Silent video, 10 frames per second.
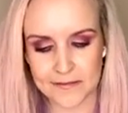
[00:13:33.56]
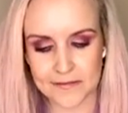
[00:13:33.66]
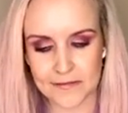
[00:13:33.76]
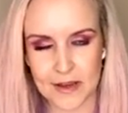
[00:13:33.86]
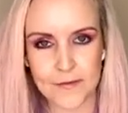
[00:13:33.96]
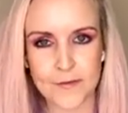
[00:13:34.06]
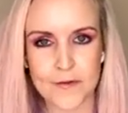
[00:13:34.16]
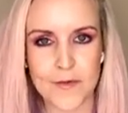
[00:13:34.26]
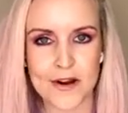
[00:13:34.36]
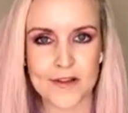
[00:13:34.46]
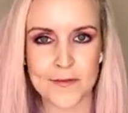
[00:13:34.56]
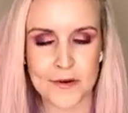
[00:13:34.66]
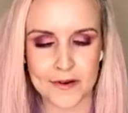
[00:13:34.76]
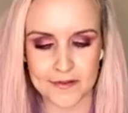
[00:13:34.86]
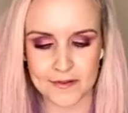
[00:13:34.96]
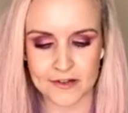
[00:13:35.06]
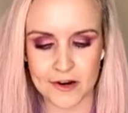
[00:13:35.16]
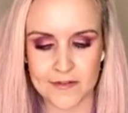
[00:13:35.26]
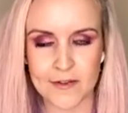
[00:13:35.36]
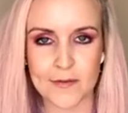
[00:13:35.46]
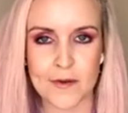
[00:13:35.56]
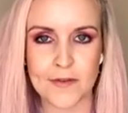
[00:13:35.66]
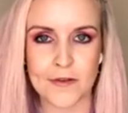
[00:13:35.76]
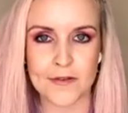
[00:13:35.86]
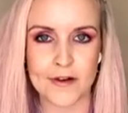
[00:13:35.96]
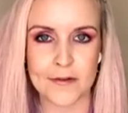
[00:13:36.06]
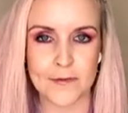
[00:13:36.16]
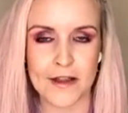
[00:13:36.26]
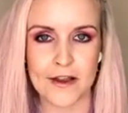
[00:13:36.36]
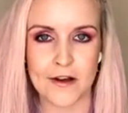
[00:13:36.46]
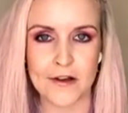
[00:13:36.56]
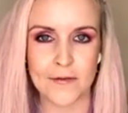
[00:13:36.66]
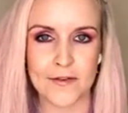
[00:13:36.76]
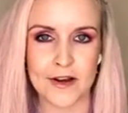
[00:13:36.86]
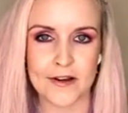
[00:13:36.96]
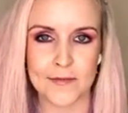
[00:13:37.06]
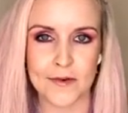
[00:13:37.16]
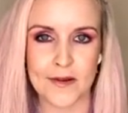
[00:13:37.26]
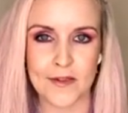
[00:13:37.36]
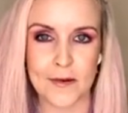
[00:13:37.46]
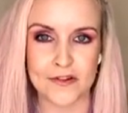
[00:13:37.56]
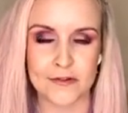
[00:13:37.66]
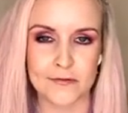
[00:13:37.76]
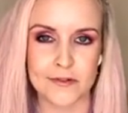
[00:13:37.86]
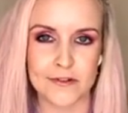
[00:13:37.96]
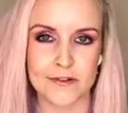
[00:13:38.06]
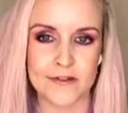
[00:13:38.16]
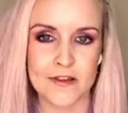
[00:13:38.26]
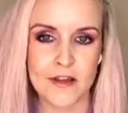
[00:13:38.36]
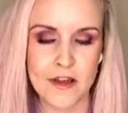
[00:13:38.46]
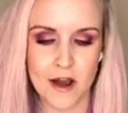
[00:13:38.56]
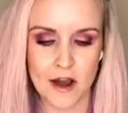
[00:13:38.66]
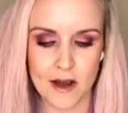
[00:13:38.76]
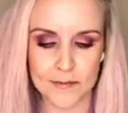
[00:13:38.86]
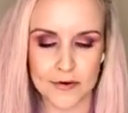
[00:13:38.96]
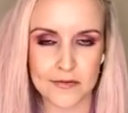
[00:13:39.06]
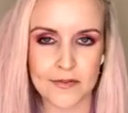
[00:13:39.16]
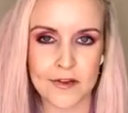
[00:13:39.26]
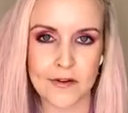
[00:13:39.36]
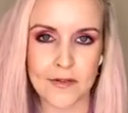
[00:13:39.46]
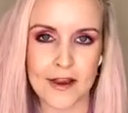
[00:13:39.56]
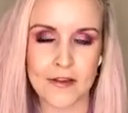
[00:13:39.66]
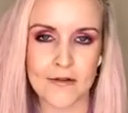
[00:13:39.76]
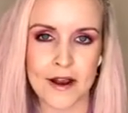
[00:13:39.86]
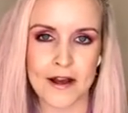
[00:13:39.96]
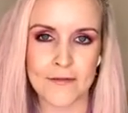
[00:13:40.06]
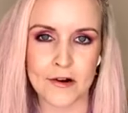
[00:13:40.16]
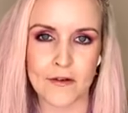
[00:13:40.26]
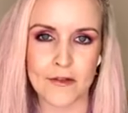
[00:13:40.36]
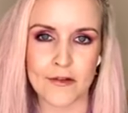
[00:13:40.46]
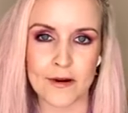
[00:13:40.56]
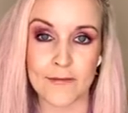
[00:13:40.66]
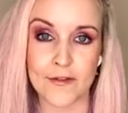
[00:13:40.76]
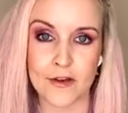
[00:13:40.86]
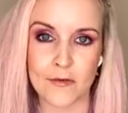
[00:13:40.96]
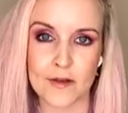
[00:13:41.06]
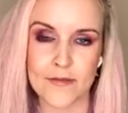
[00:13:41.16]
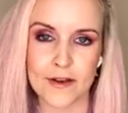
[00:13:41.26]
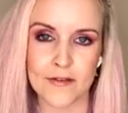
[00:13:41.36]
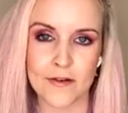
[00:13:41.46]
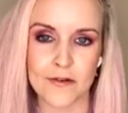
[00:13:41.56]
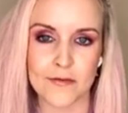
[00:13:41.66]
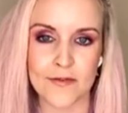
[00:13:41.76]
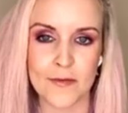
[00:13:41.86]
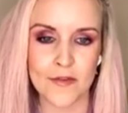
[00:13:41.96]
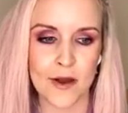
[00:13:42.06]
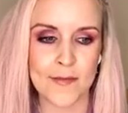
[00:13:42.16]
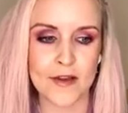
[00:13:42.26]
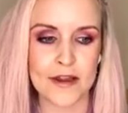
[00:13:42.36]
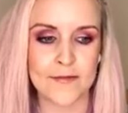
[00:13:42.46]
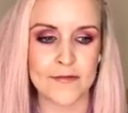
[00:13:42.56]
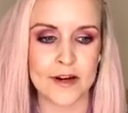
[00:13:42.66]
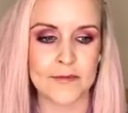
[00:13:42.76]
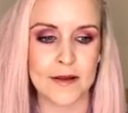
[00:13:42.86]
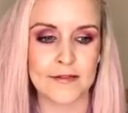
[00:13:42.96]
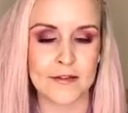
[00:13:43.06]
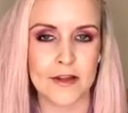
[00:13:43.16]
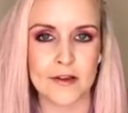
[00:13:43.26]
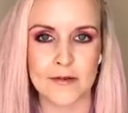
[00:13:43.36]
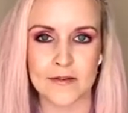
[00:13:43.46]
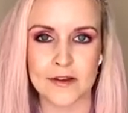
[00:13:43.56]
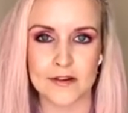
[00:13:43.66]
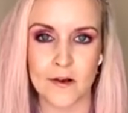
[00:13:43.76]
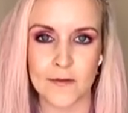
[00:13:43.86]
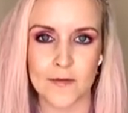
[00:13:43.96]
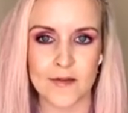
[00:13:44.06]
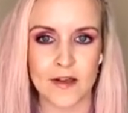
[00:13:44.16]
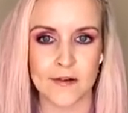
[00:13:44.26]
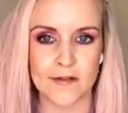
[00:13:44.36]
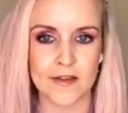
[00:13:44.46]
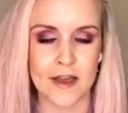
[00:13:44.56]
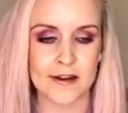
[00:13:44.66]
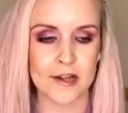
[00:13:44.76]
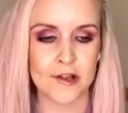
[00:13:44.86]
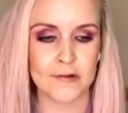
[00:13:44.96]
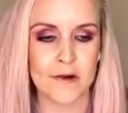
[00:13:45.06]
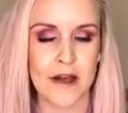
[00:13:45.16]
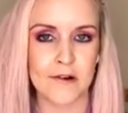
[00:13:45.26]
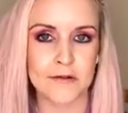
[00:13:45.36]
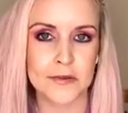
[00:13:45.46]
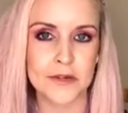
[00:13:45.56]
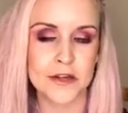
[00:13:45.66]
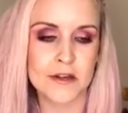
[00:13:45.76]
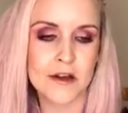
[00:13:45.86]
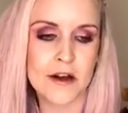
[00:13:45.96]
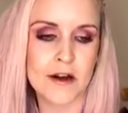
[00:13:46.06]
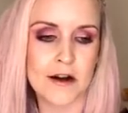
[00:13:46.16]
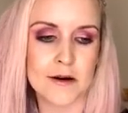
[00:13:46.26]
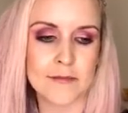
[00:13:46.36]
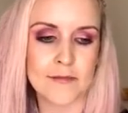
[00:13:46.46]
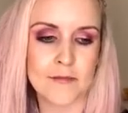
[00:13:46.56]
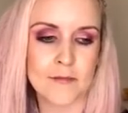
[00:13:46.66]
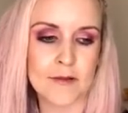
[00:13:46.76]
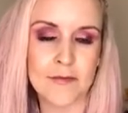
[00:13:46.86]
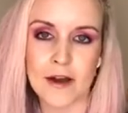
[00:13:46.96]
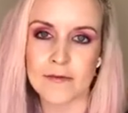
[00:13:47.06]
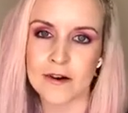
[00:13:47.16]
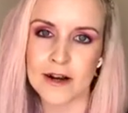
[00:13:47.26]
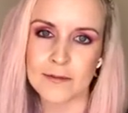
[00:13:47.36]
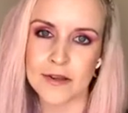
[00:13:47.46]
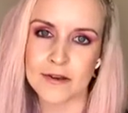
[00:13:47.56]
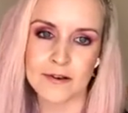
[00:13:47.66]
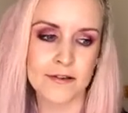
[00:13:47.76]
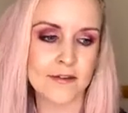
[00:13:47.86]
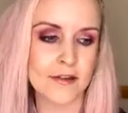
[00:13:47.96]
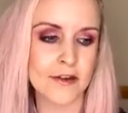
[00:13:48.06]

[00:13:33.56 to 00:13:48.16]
even through my experience, the dancers with those kind of feet, I often end up doing special orders, but also they don't have a lot of the strength to go with it. So sometimes I even recommend that they go and see a dance physio to get additional help with that, right? Because